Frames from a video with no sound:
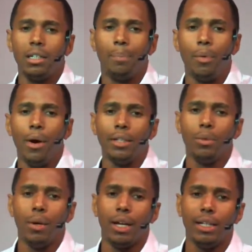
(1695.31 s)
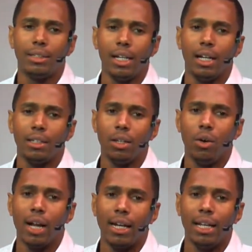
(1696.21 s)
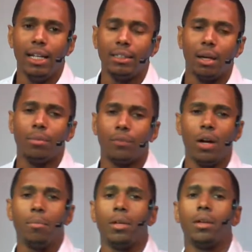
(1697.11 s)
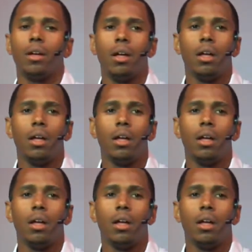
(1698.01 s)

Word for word: to the point to where he said, Lord, I need something from you.